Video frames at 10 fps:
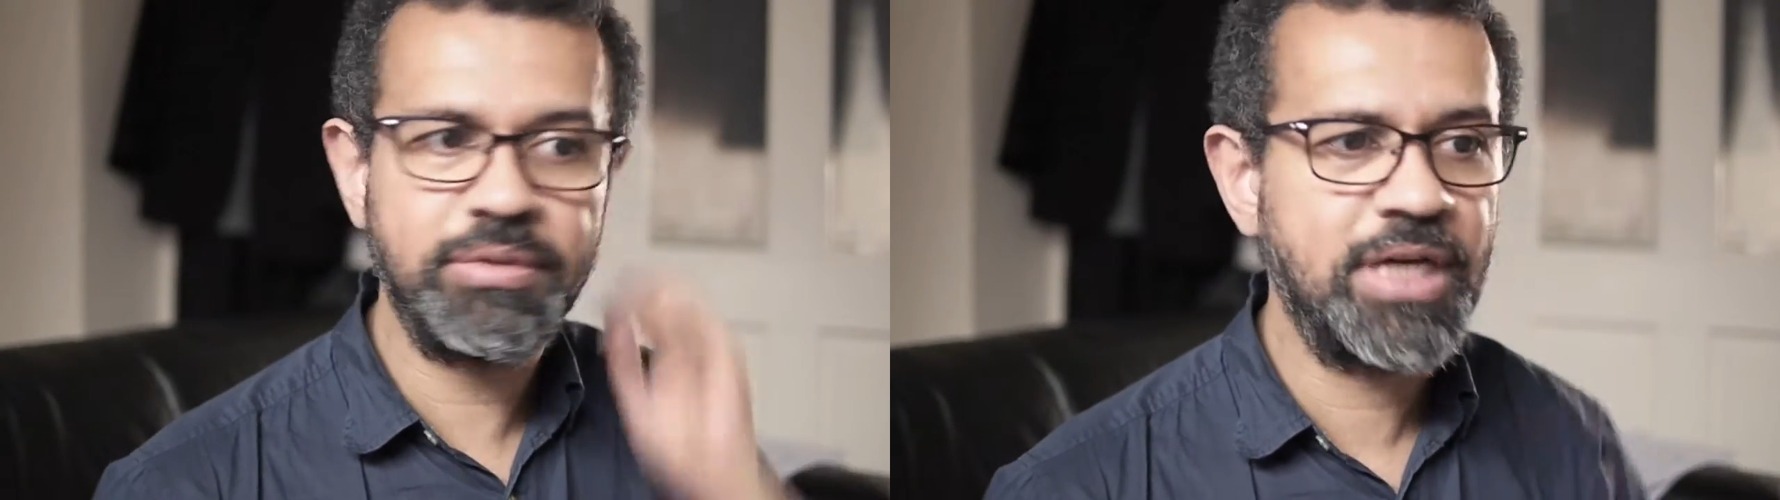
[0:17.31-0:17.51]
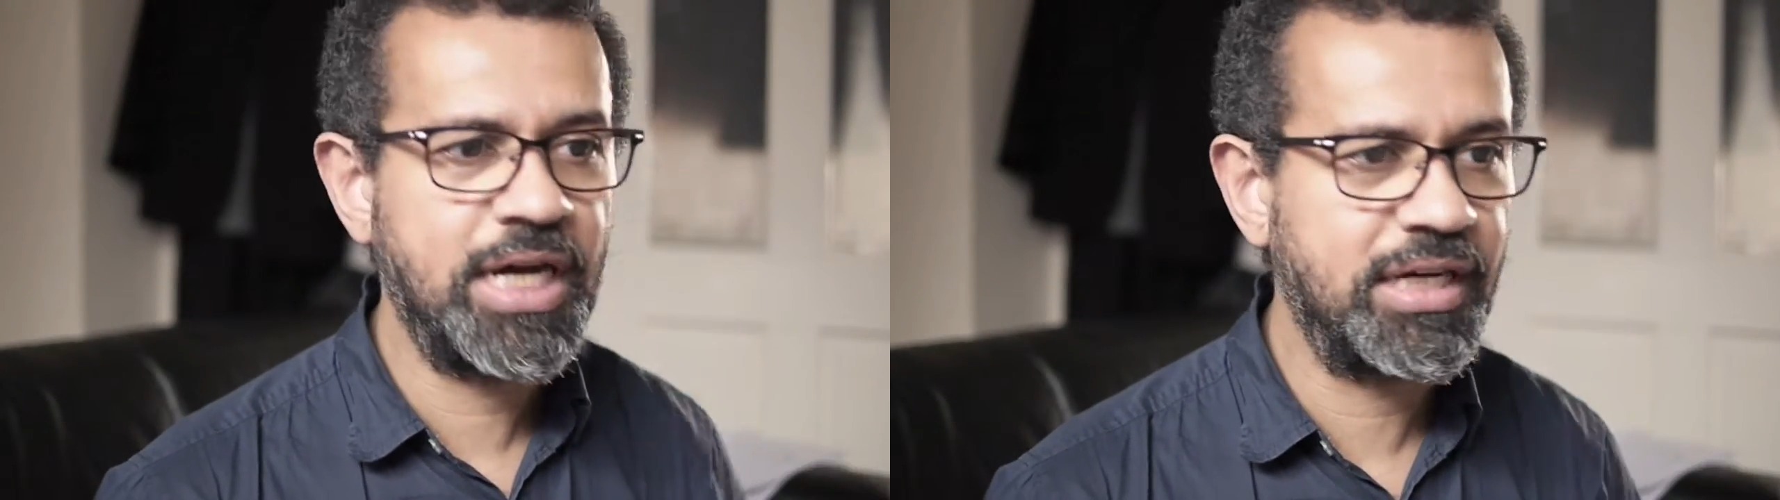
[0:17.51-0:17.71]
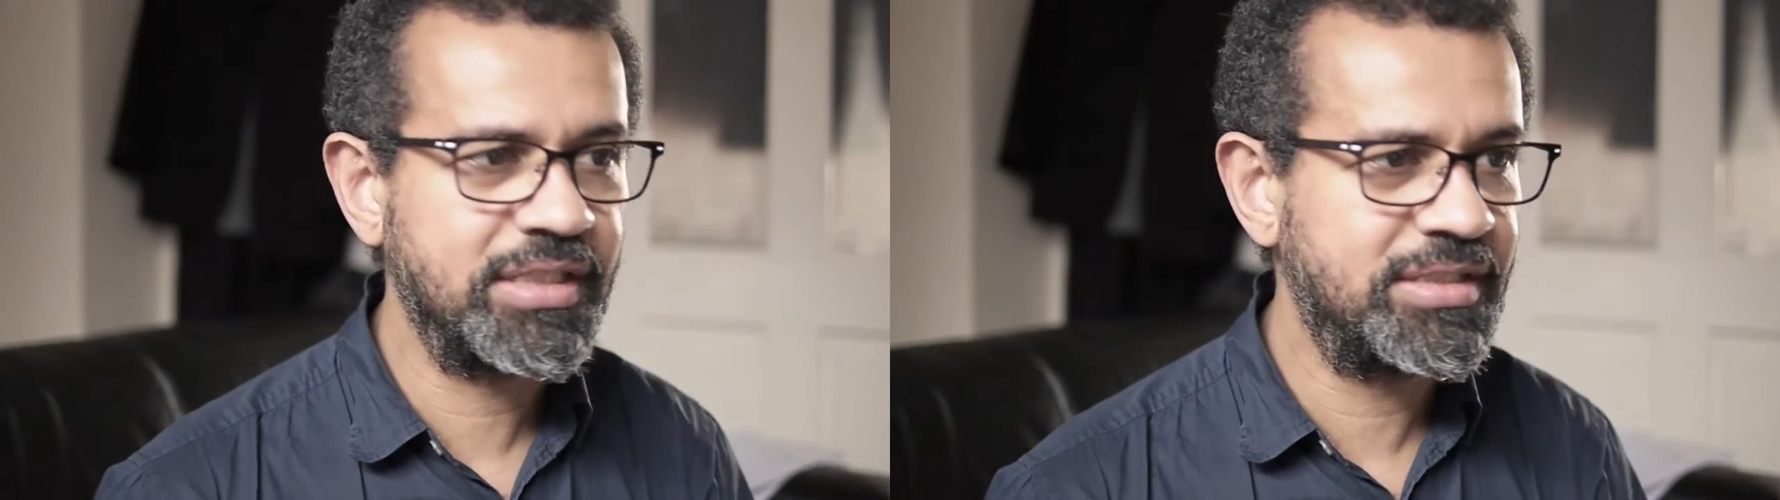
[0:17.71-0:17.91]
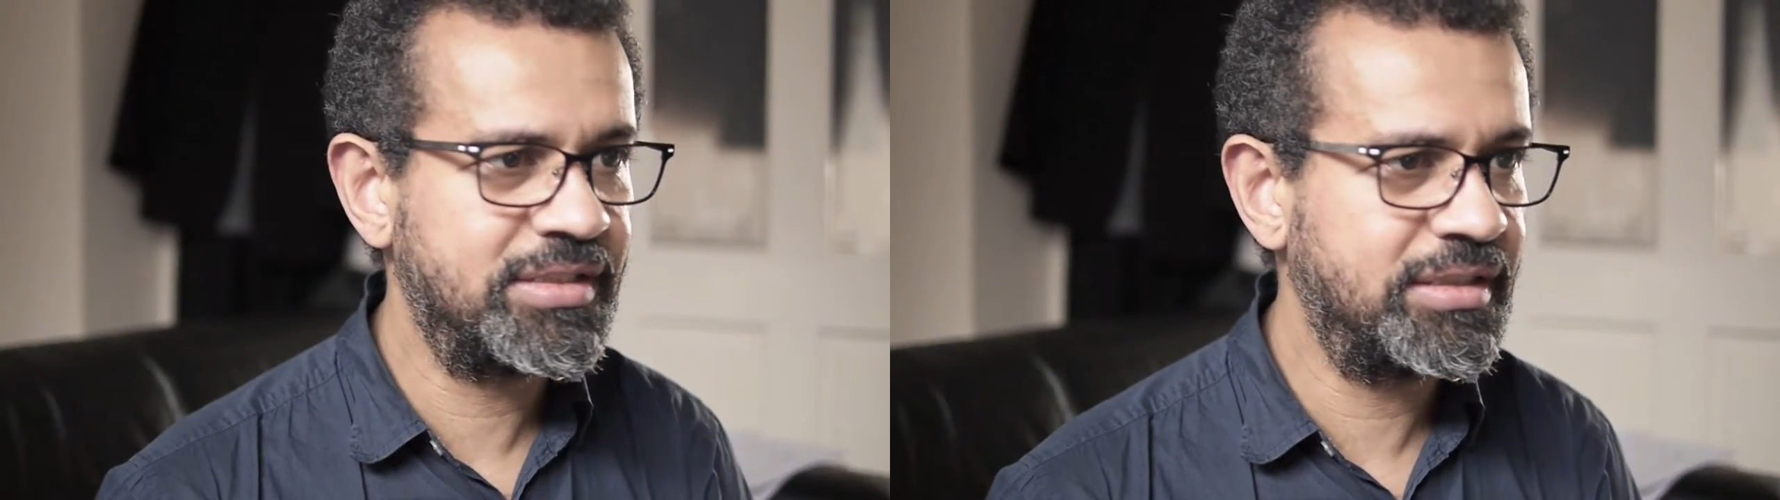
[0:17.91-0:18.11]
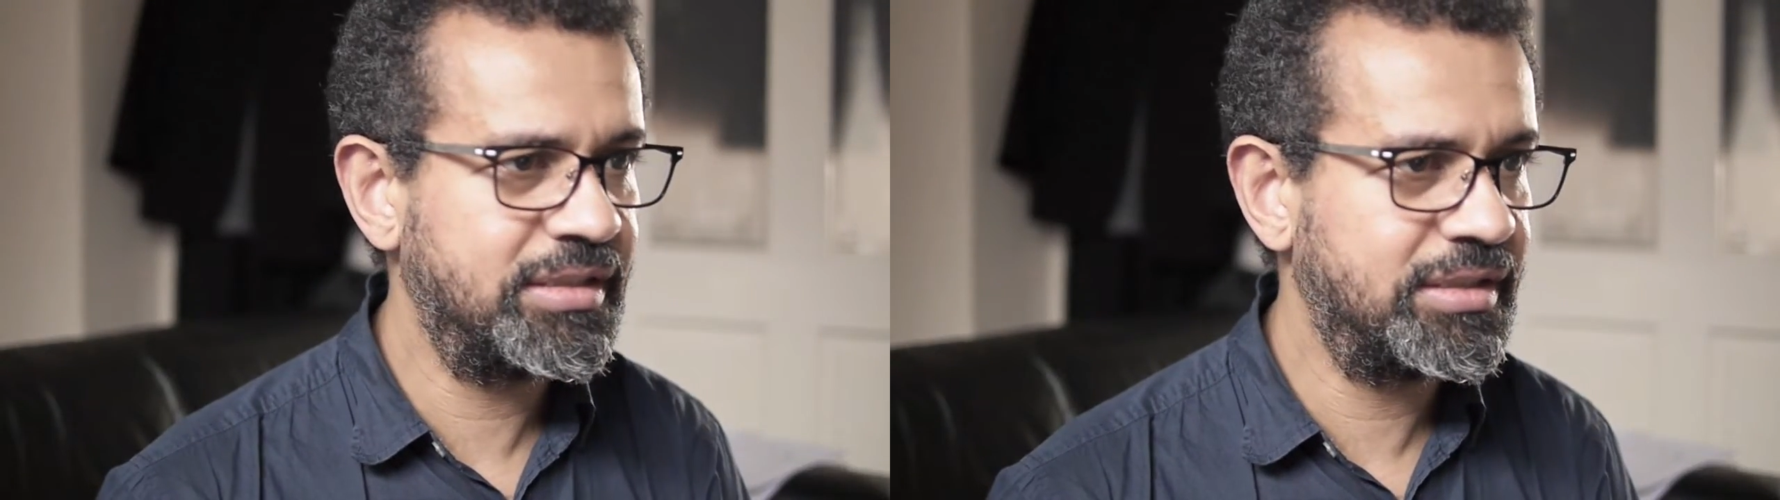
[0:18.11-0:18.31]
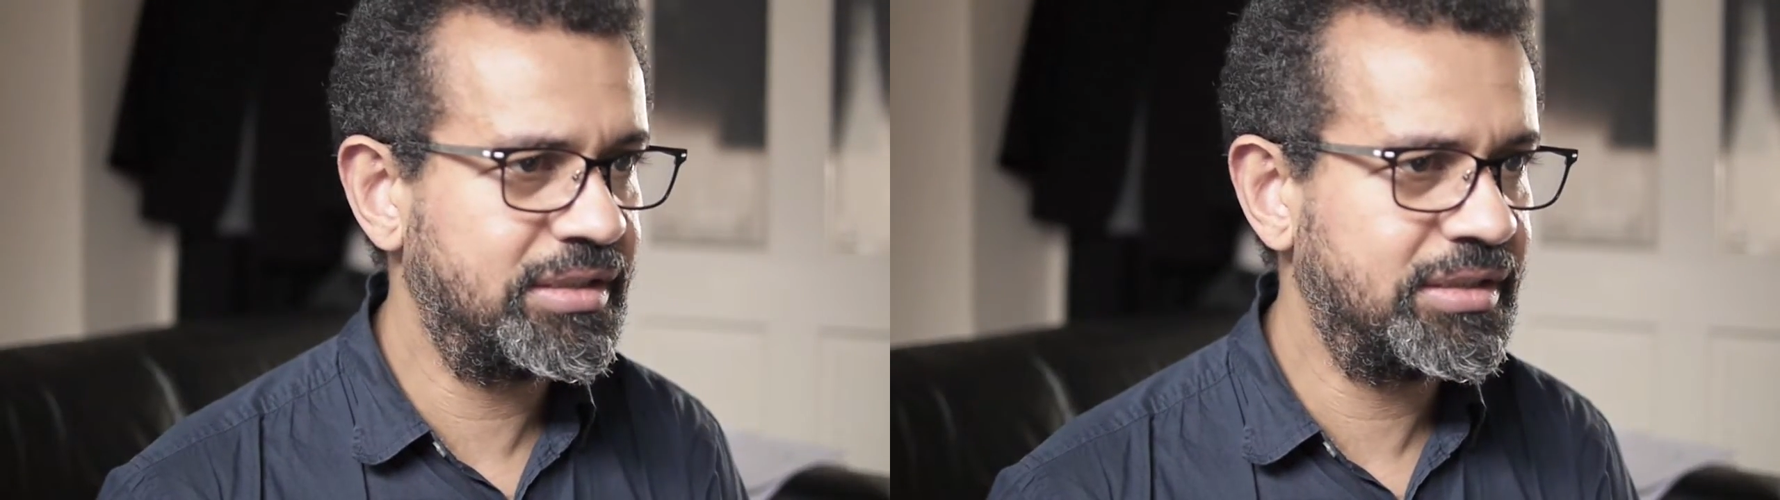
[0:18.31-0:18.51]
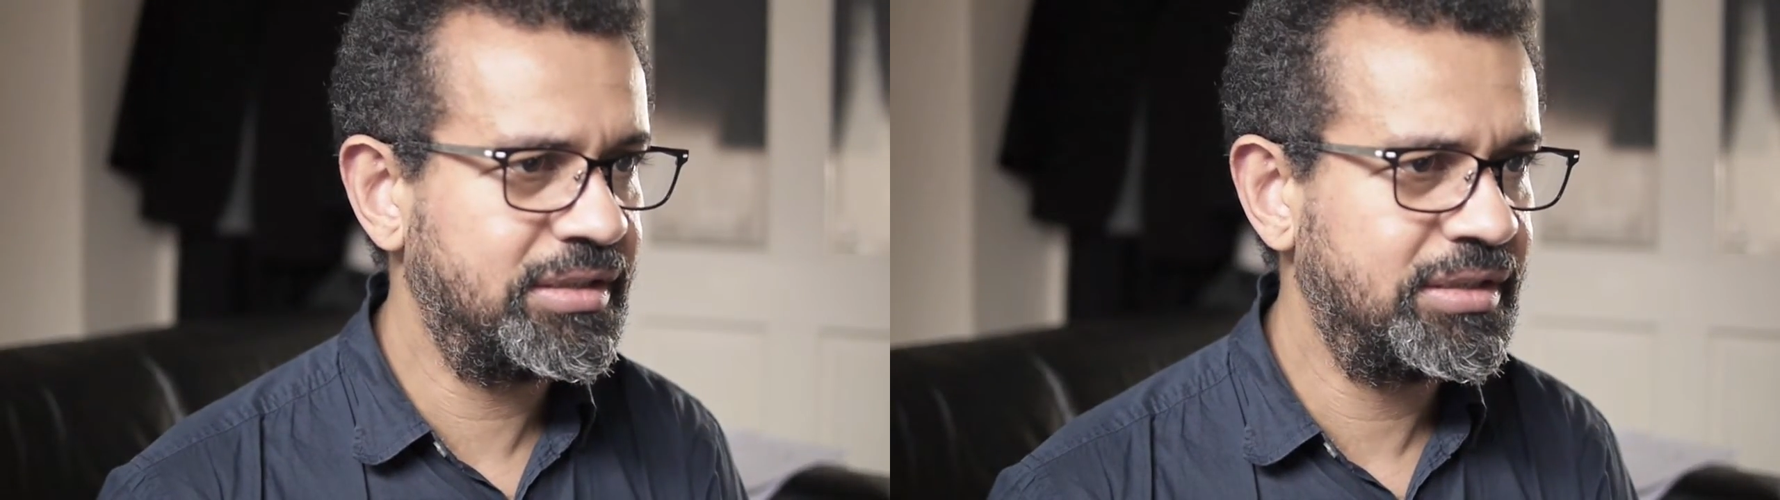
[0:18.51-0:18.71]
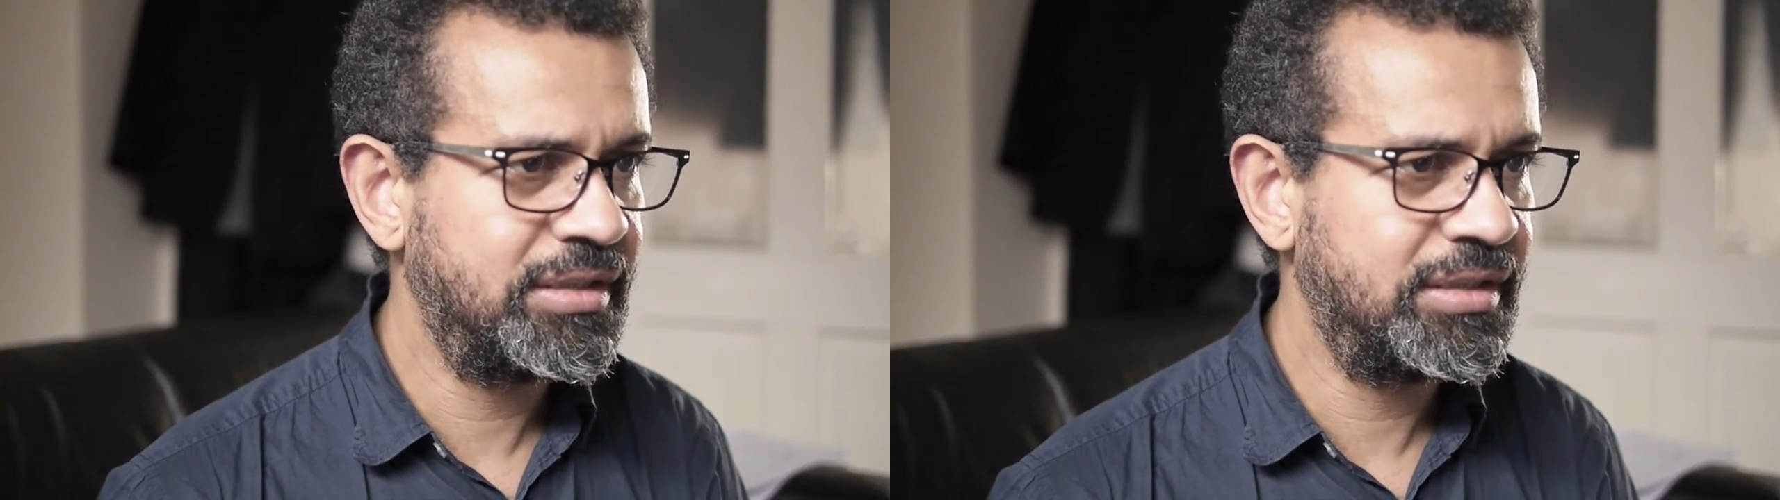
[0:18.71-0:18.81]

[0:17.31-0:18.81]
as uh,